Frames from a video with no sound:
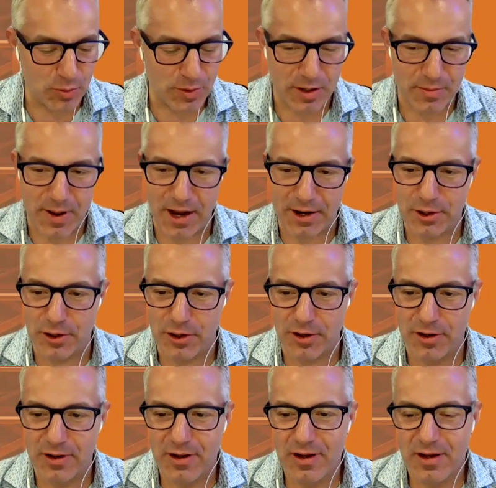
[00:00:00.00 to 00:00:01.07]
a little bit about
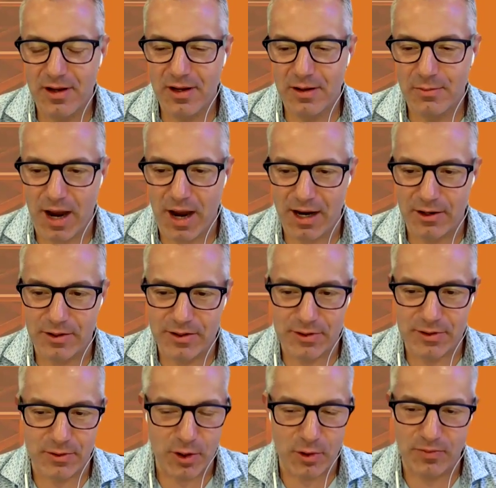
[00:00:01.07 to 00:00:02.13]
your bio,
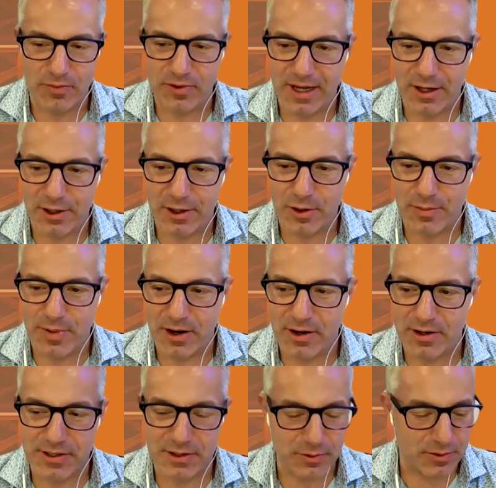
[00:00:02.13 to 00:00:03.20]
so hopefully I don't
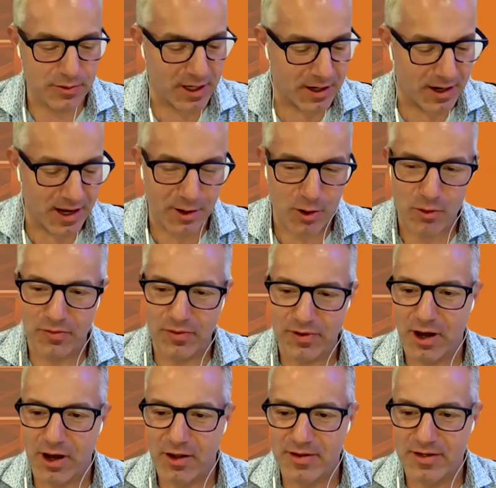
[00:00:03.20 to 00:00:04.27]
embarrass you, and
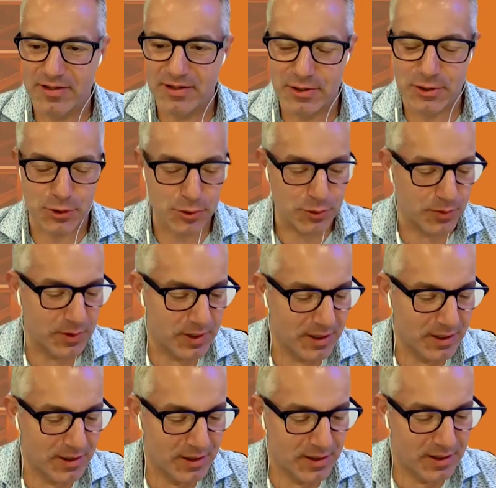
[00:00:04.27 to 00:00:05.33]
hopefully all this is true.
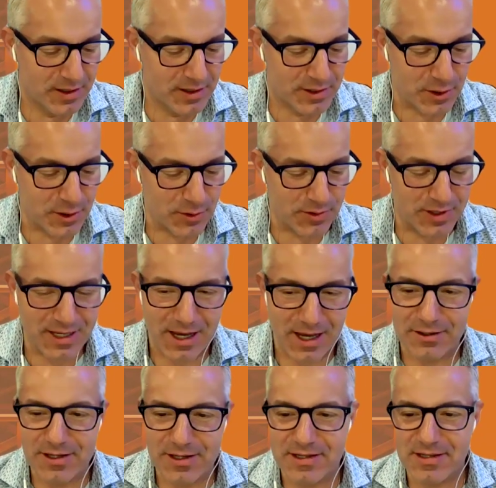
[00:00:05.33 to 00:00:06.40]
So the
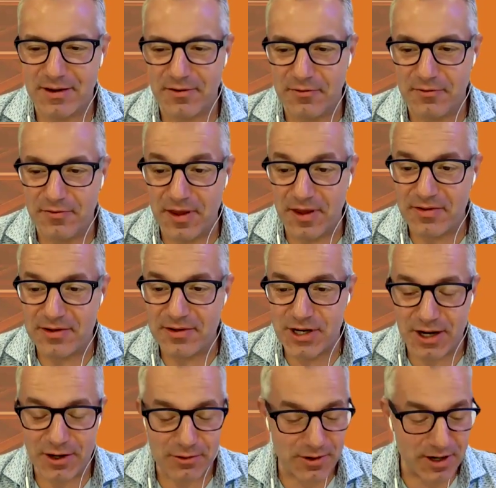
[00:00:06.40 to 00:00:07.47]
eldest fifth
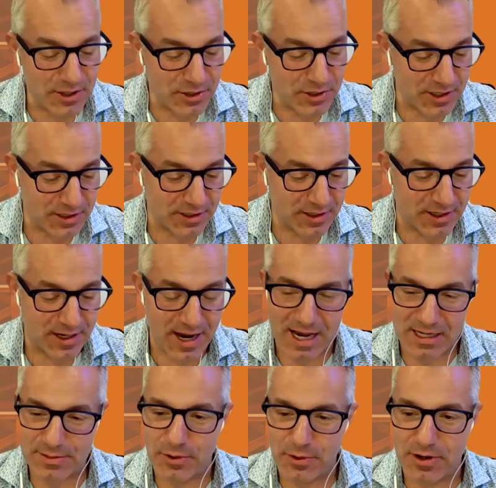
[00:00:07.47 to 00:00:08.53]
generation
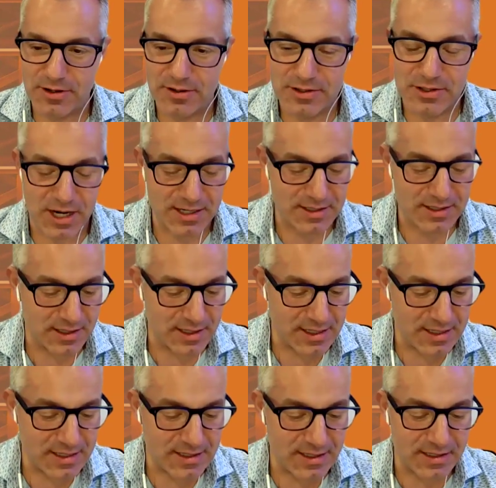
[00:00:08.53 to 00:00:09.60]
Kaspar, Jason
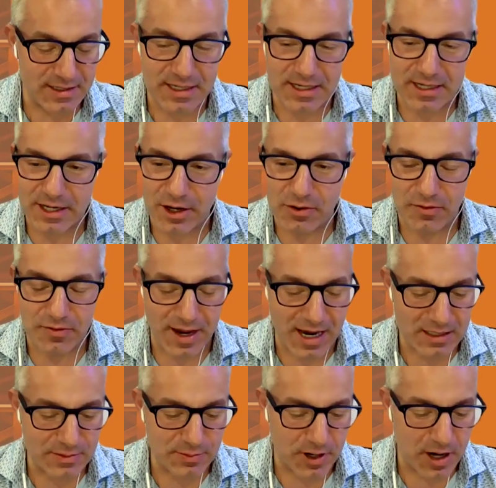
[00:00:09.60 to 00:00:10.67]
is the CEO of
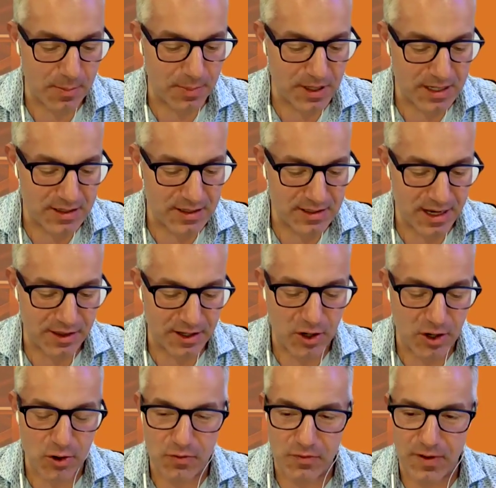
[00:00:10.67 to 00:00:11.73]
Kaspar Companies and the
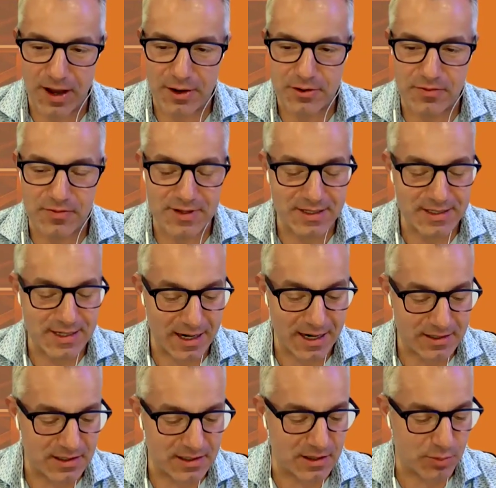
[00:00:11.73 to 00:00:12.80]
co-founder of the
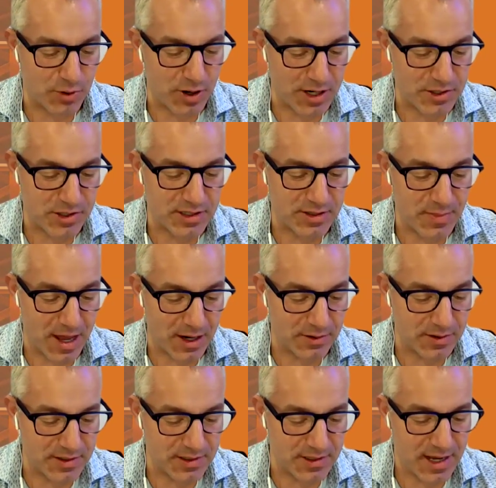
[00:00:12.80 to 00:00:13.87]
Texas Precious
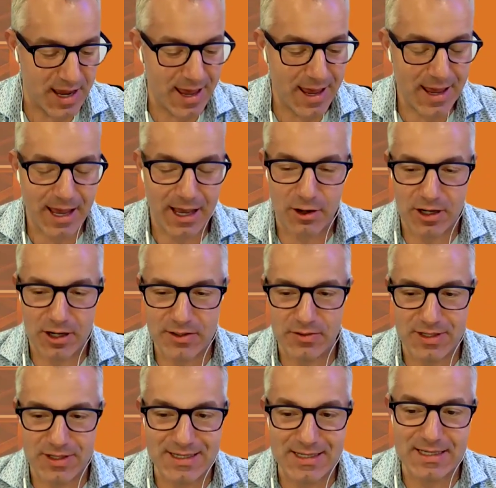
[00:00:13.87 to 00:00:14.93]
Metals, and
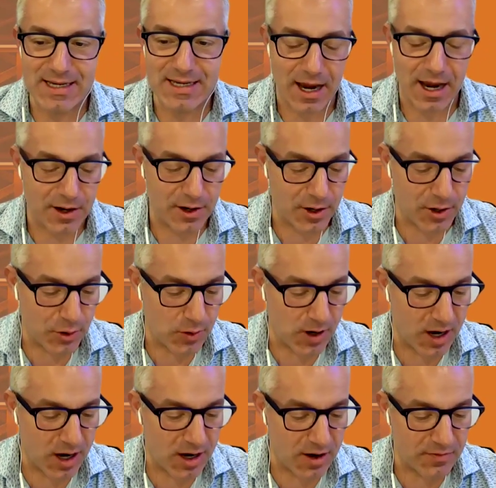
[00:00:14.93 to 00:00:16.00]
also the
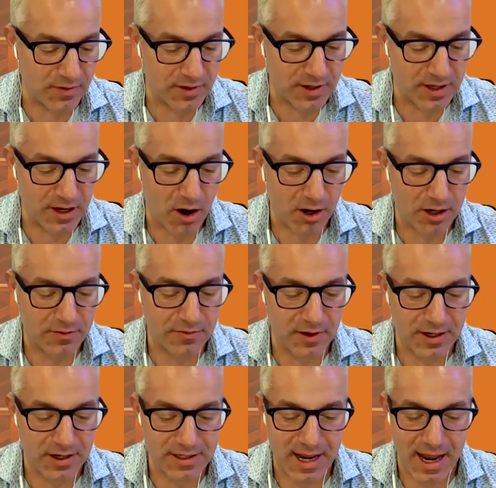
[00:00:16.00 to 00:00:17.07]
CIO of the Arc
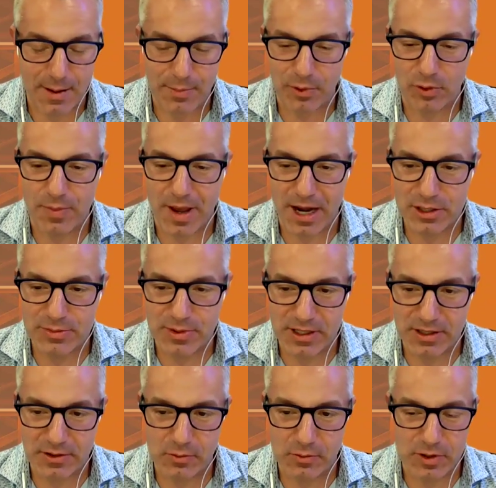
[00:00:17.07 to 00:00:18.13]
Fund Capital
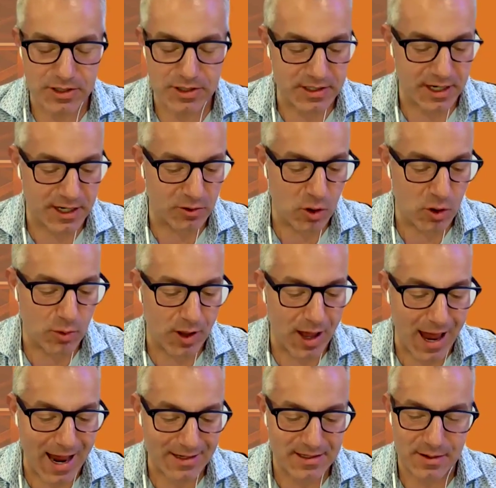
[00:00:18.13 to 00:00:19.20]
Management, which is a
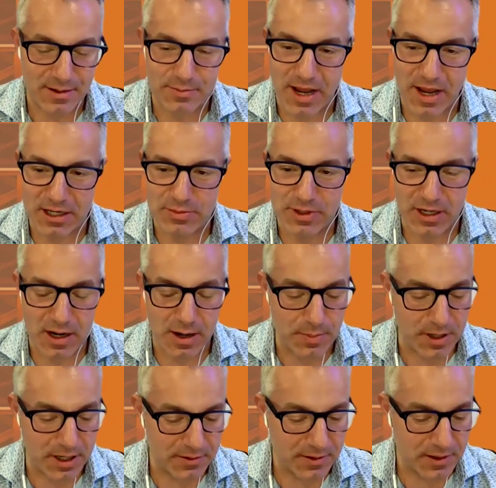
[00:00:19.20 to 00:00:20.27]
global asset management
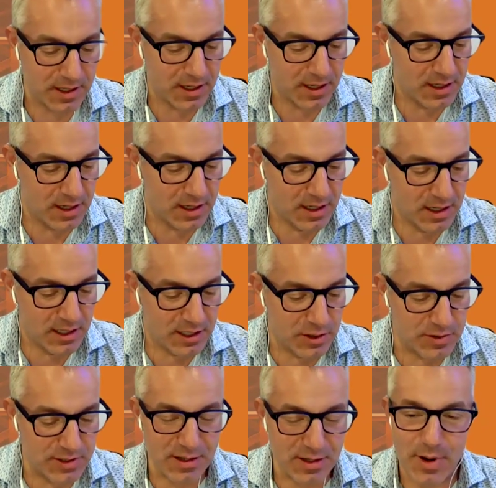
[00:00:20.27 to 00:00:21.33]
company.
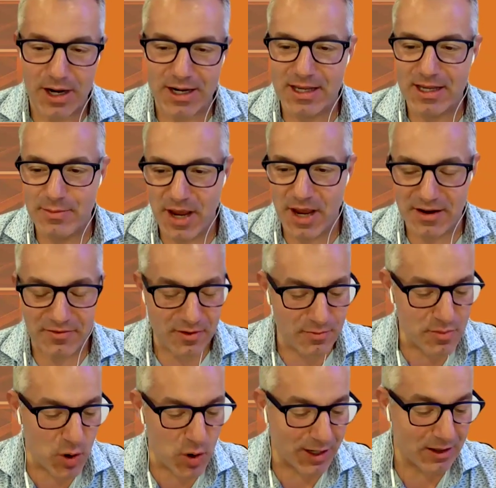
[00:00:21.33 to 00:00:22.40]
Using the money he made
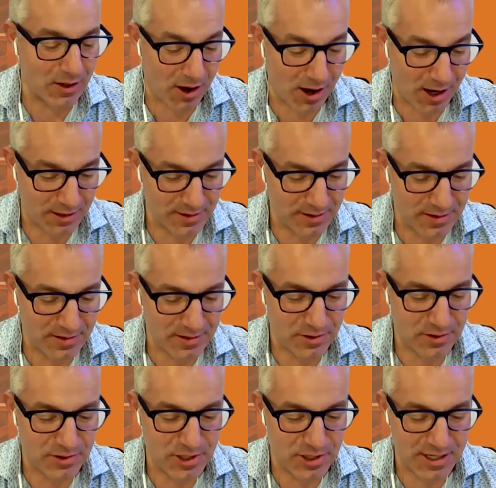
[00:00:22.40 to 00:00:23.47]
from mowing
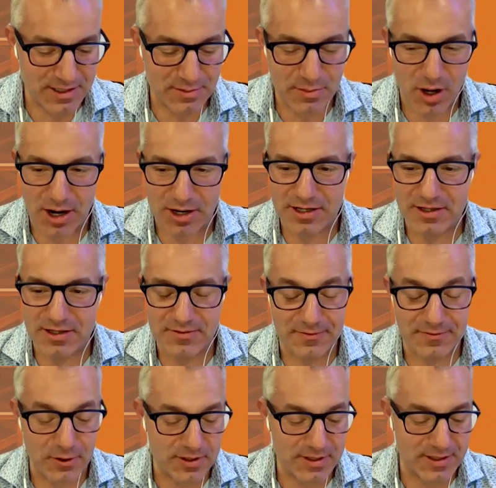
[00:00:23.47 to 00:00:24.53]
lawns, Jason bought his
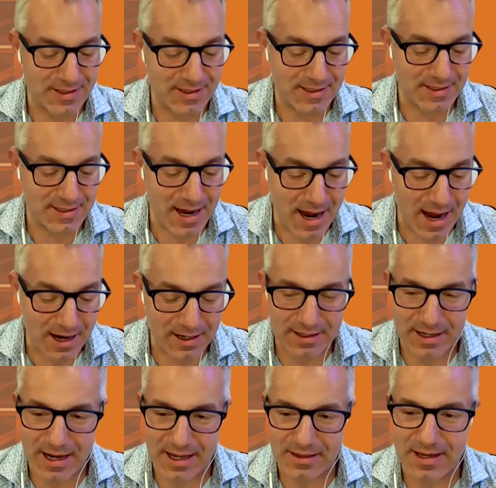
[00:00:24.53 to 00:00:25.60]
first
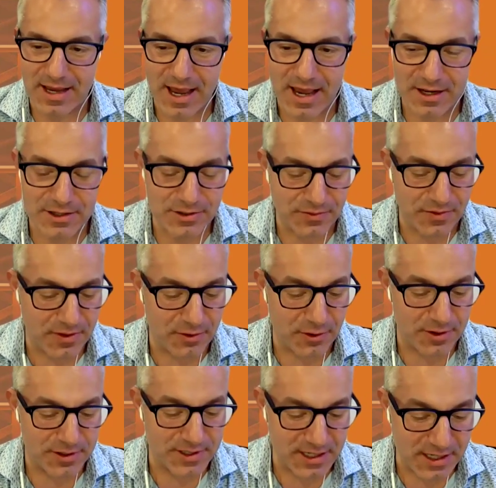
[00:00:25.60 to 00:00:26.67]
stock at the age of
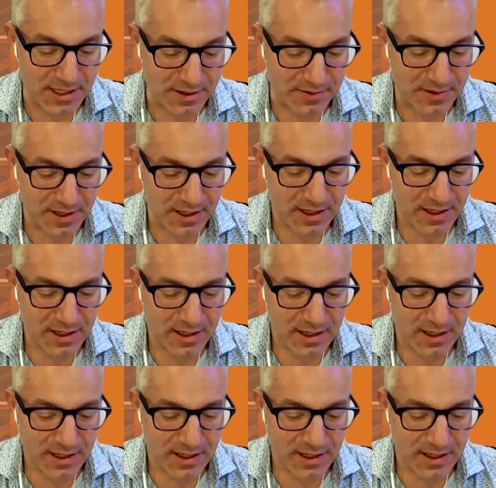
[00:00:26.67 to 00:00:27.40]
13.